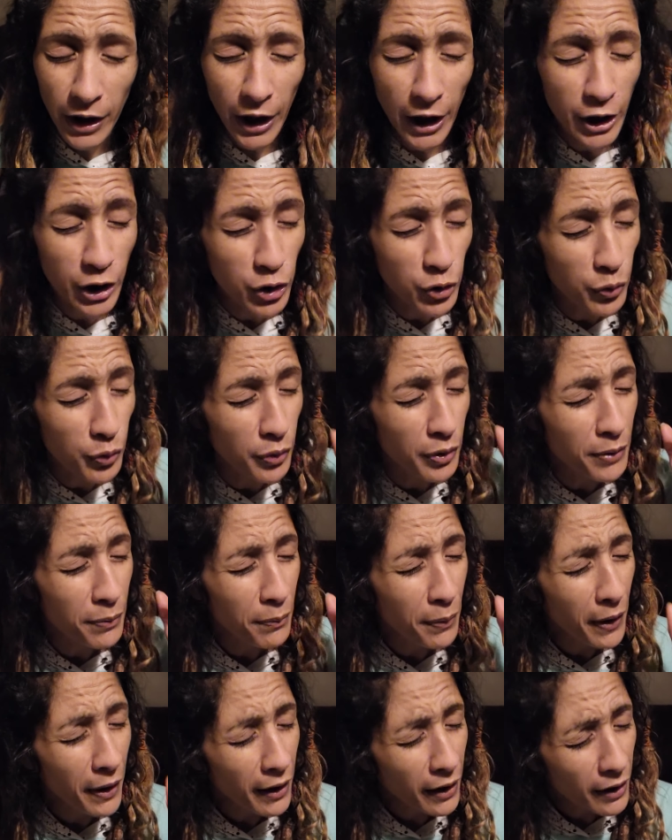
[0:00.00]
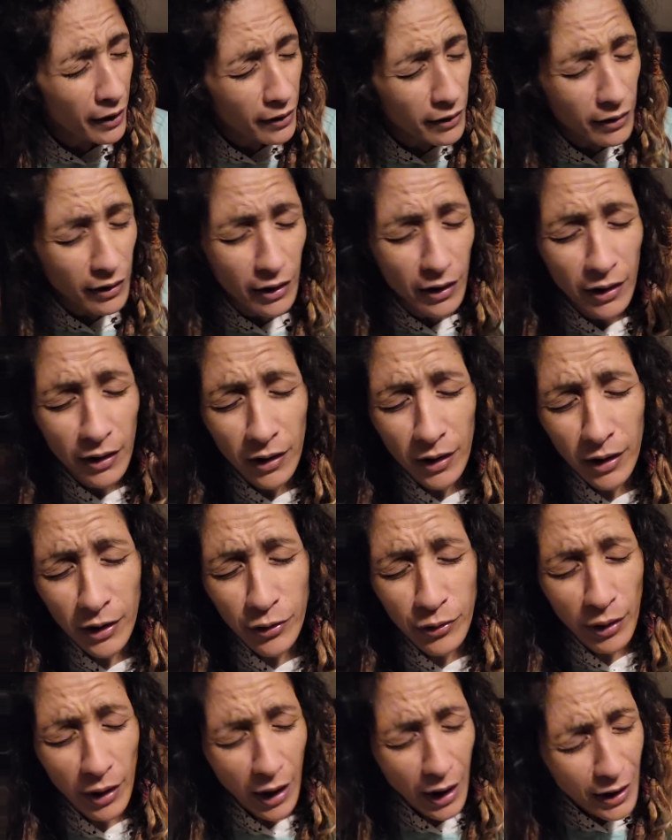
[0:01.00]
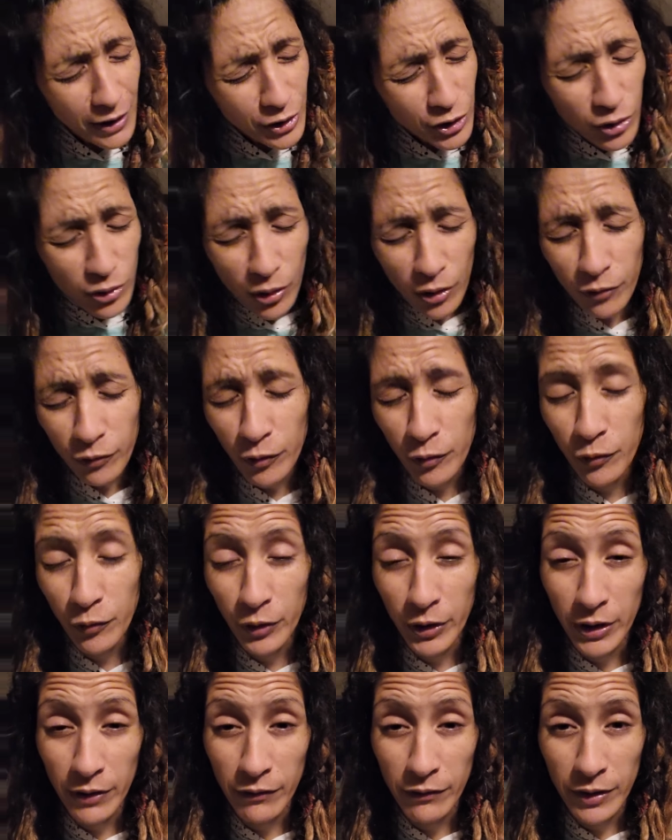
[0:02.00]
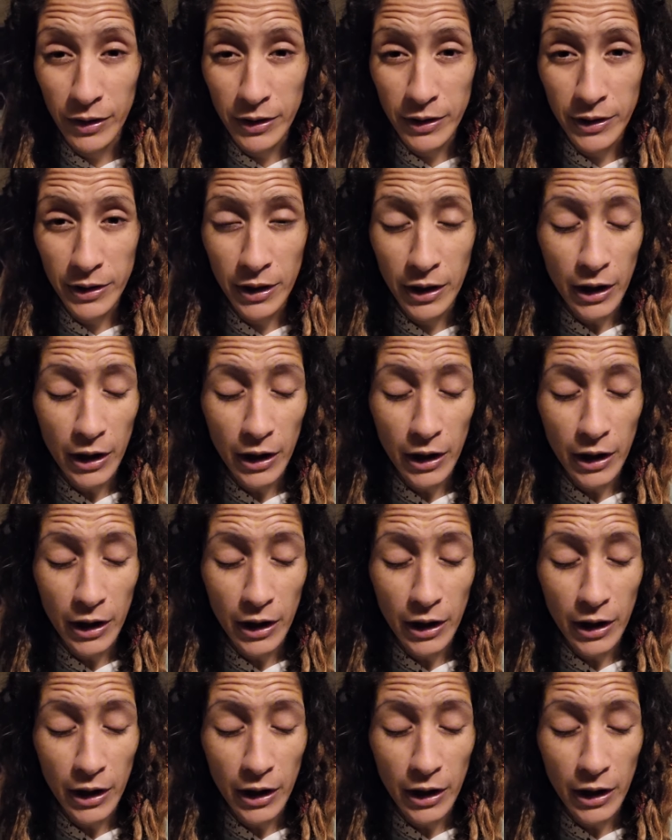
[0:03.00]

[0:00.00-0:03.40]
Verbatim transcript: and you repent and you ask the Lord for forgiveness